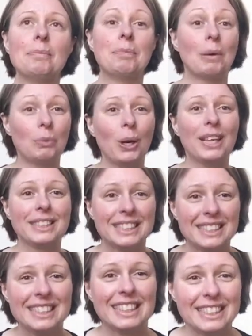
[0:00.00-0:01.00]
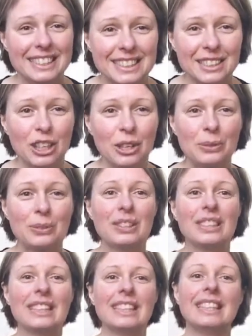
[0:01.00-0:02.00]
But what I did years ago
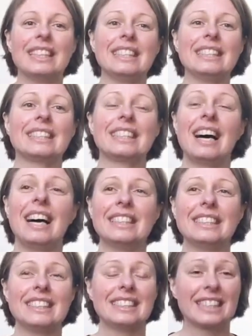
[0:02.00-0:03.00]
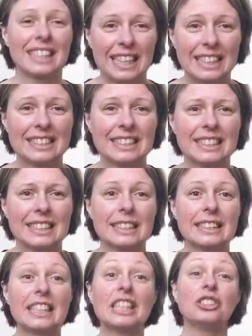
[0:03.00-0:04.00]
is I did a
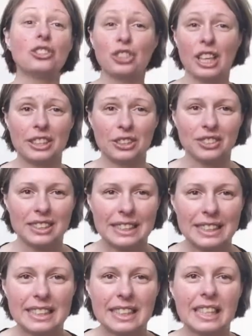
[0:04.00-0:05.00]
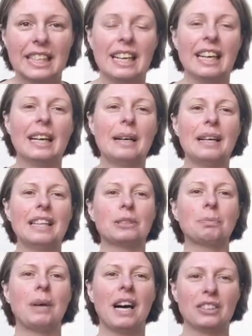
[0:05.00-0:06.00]
cleansing in January
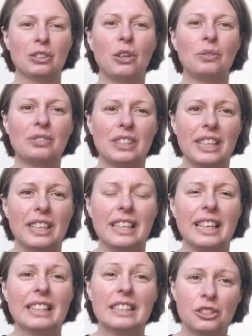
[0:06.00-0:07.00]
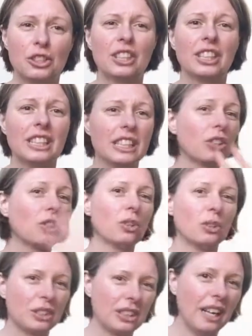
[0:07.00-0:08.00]
as part of the energy healing
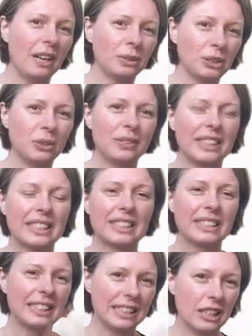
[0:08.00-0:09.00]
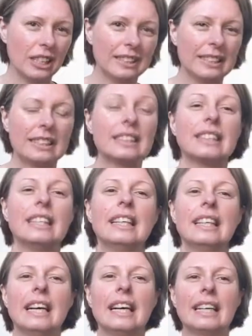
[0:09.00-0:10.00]
course that I was doing in London.
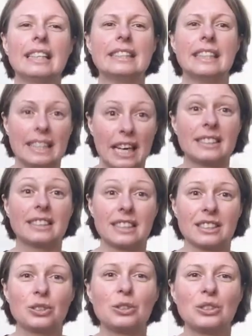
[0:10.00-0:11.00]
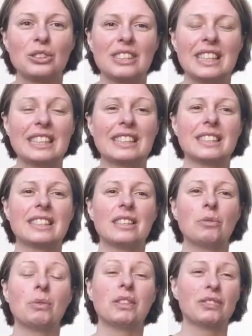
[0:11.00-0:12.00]
They asked us to do this
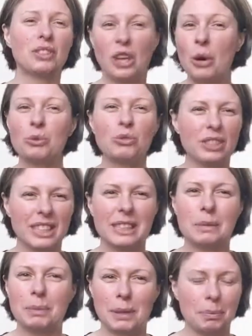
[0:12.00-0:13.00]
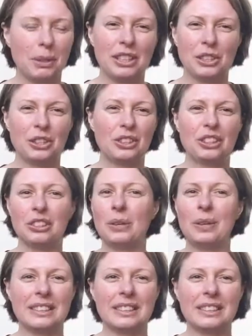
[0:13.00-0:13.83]
with no really preparation and no